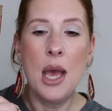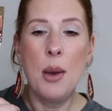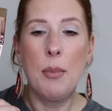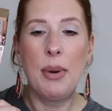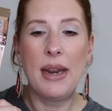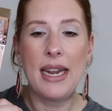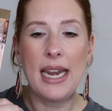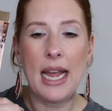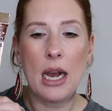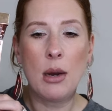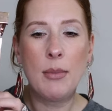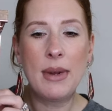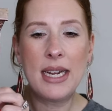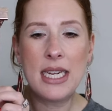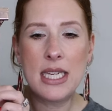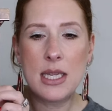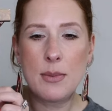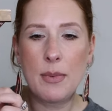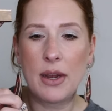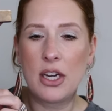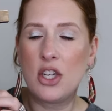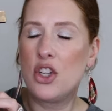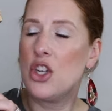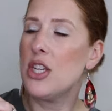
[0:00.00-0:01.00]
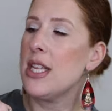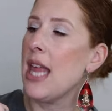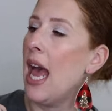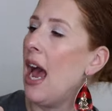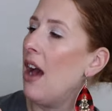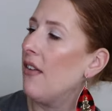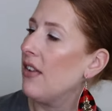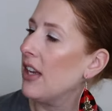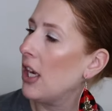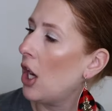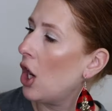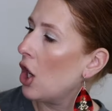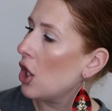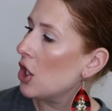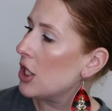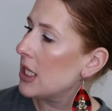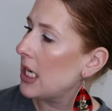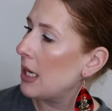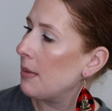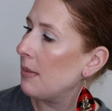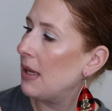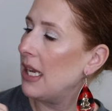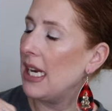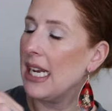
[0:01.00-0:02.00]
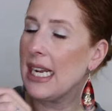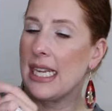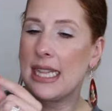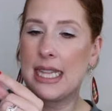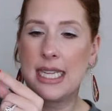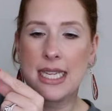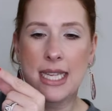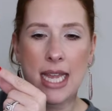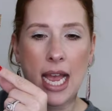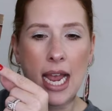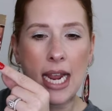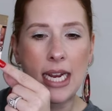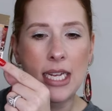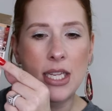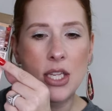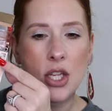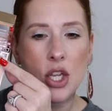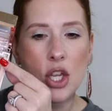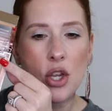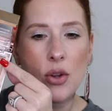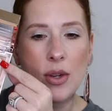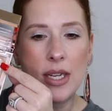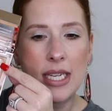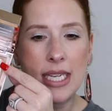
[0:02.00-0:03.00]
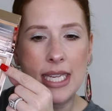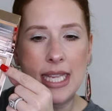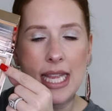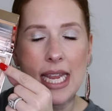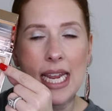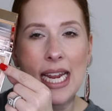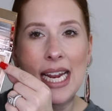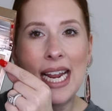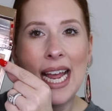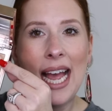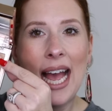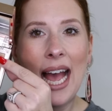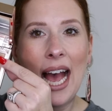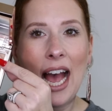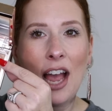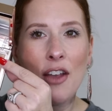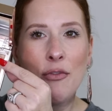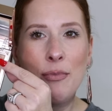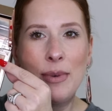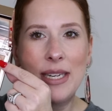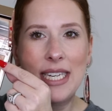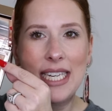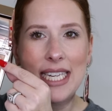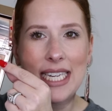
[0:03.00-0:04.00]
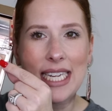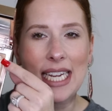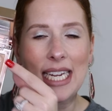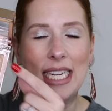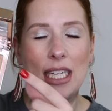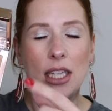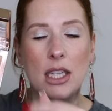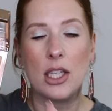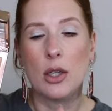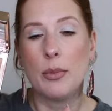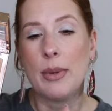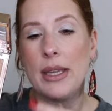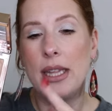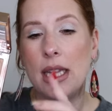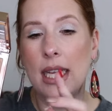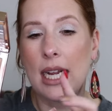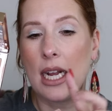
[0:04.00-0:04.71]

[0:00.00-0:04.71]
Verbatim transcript: But now my sponge is having a hard time getting at the sides, so you can see I've been digging a little bit.